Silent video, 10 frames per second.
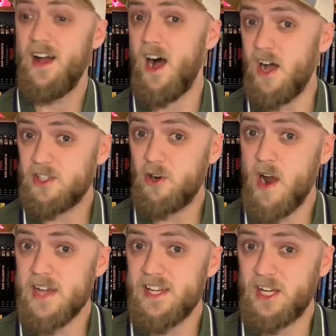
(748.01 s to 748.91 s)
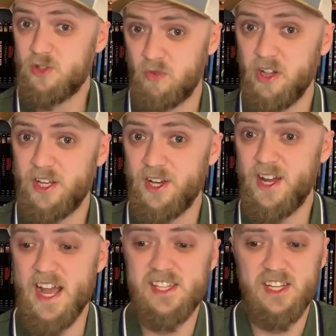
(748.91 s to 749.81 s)
Oscar Isaac is really
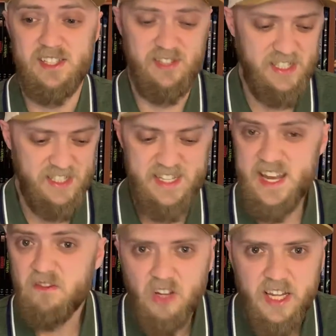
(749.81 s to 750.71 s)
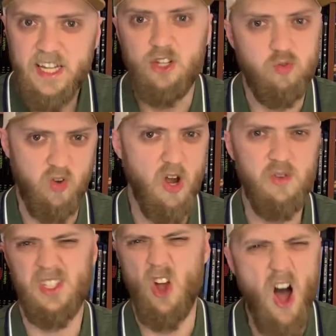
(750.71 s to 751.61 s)
good as a sniveling,
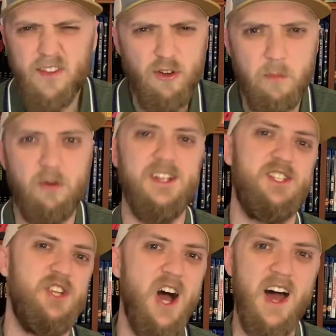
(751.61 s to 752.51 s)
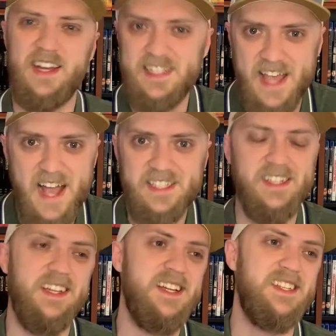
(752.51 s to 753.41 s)
gross, awful Prince John. He's
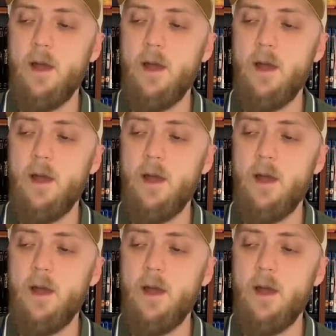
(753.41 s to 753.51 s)
excellent.